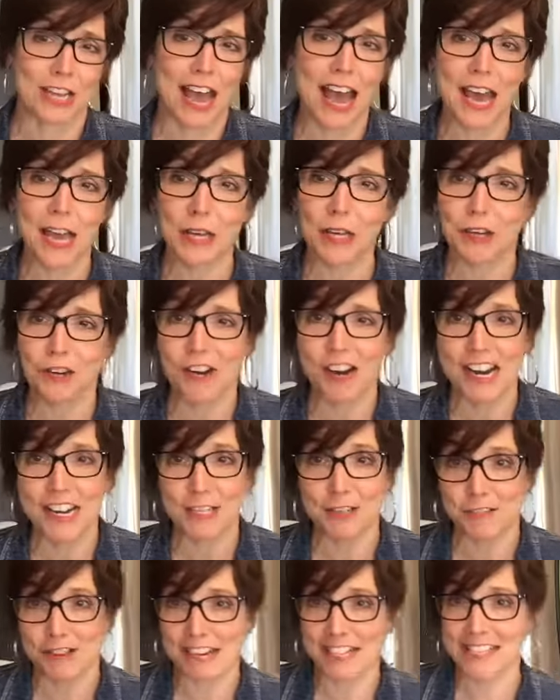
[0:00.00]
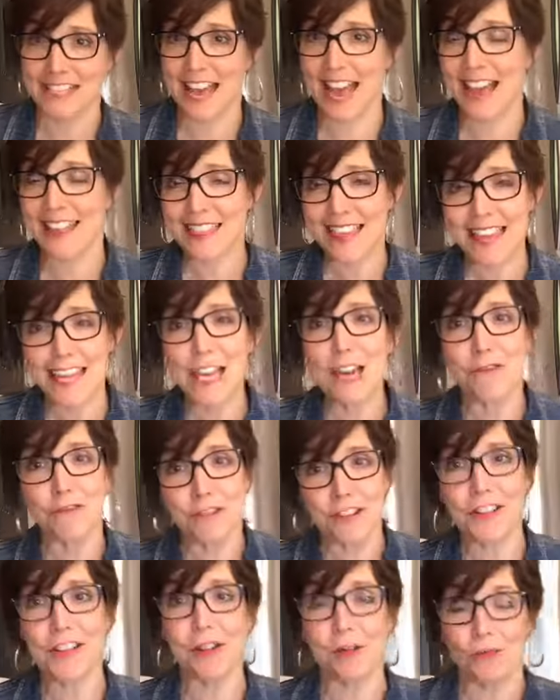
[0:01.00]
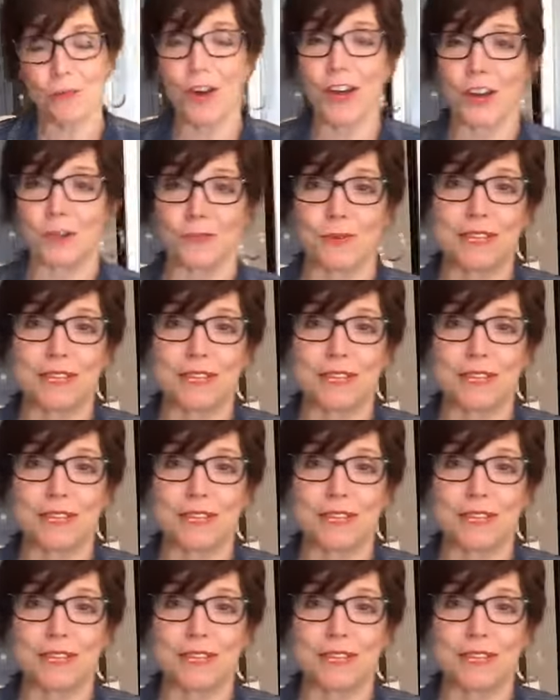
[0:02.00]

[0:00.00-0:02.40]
I agree, Teresa. I think it really would.